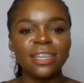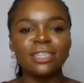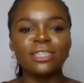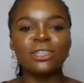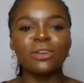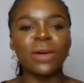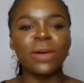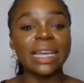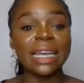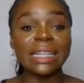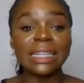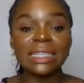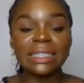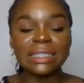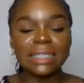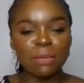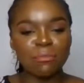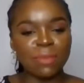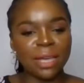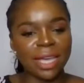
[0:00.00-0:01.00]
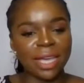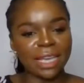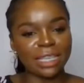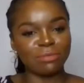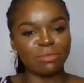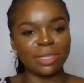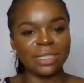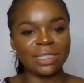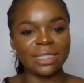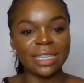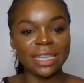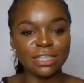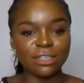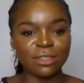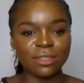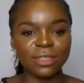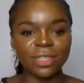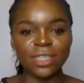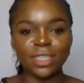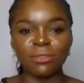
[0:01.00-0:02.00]
so I can set my
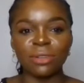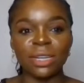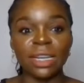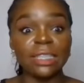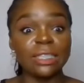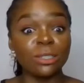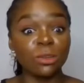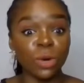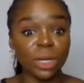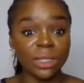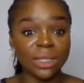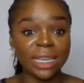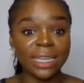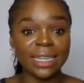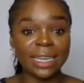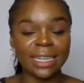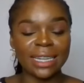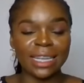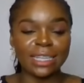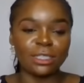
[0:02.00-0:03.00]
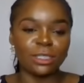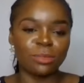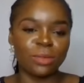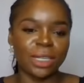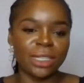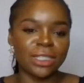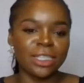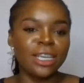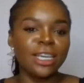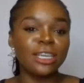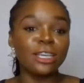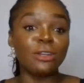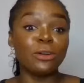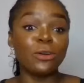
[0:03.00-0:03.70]
expectations as it relates to what I can expect,